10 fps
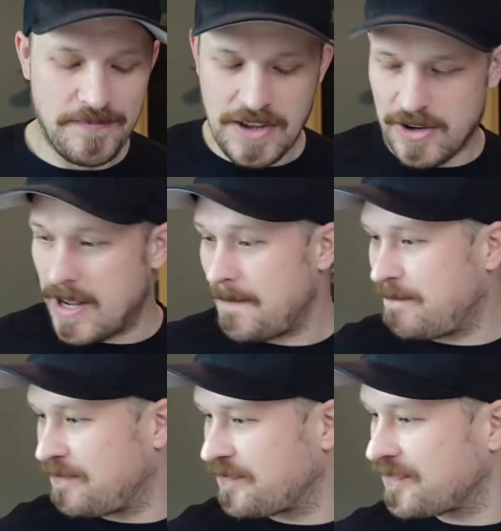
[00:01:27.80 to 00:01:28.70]
Okay.
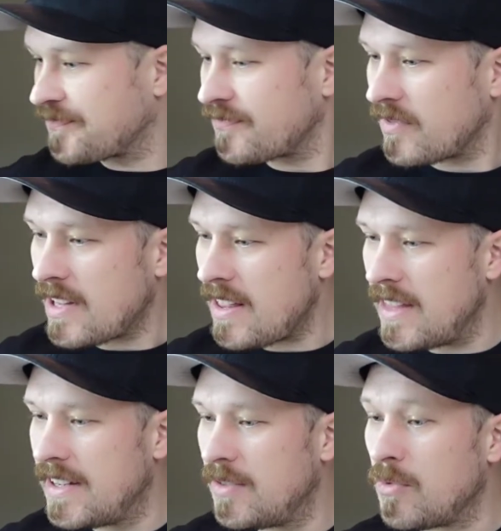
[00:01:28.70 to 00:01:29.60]

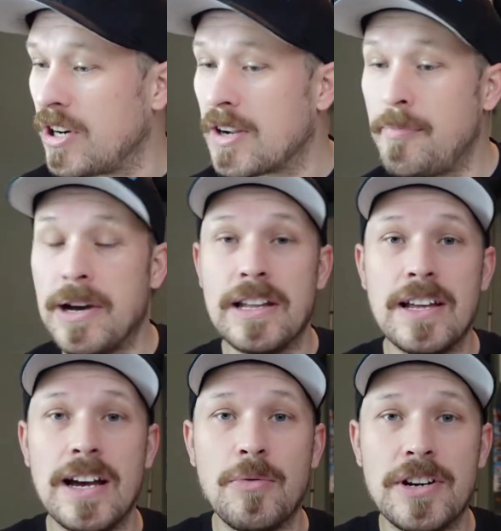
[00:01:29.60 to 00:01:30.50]
That didn't work, but
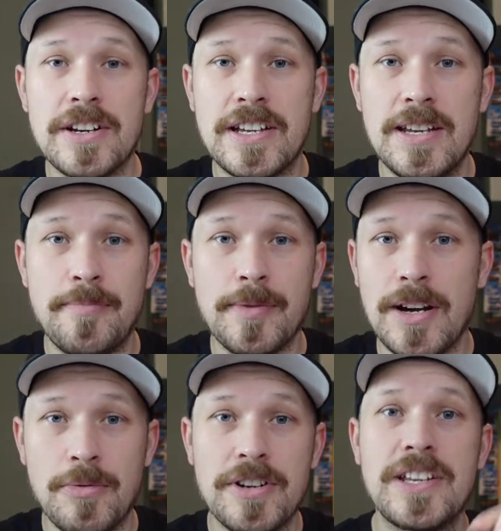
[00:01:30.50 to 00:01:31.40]
we're gonna keep
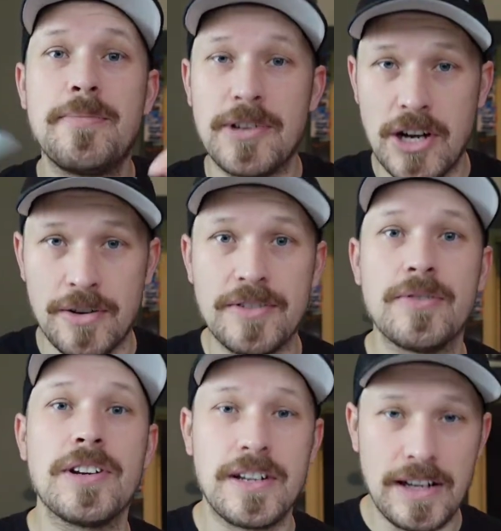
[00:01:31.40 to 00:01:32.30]
it going.
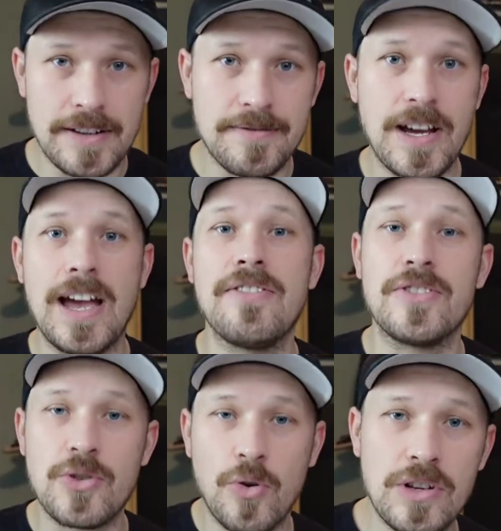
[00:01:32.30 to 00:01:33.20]
I
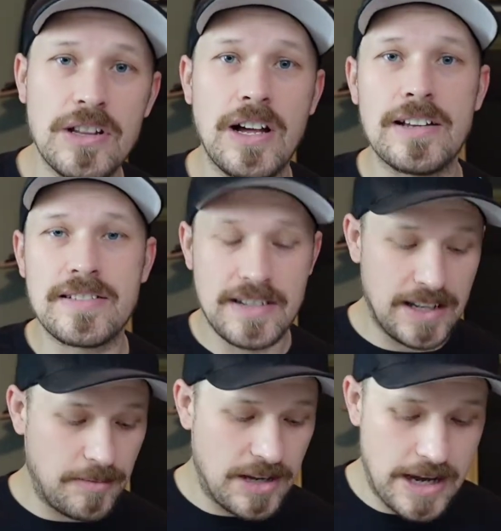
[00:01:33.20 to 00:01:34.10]
haven't totally lost
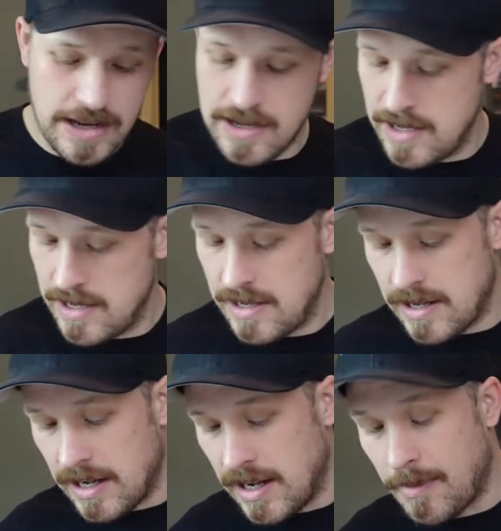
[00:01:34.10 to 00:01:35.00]
steam yet.
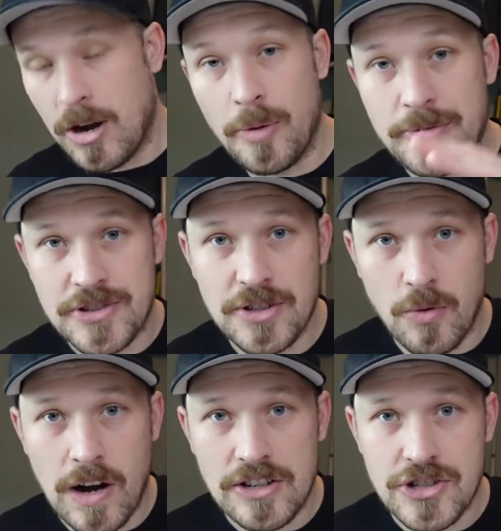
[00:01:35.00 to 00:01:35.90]
I hope you're still
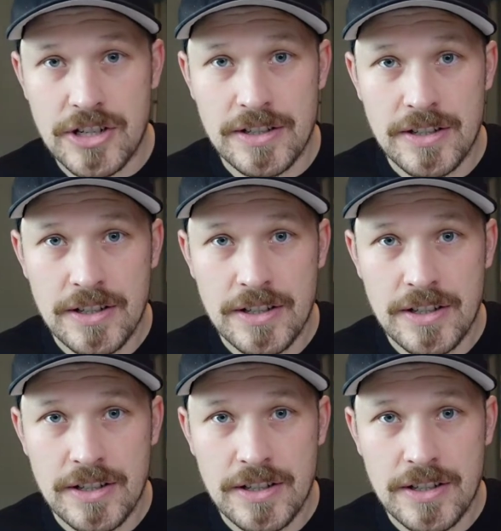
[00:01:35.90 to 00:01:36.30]
watching.